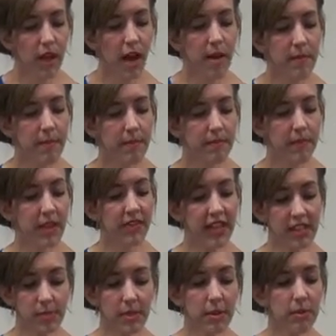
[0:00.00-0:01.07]
And
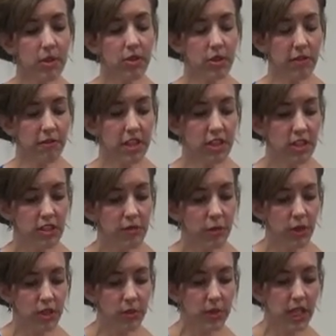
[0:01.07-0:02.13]
that's biblical. Ephesians
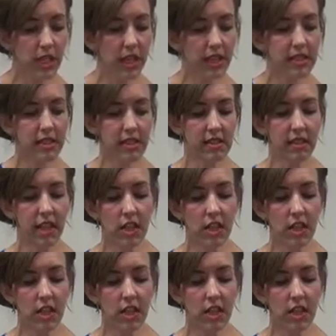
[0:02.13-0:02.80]
4:29 says,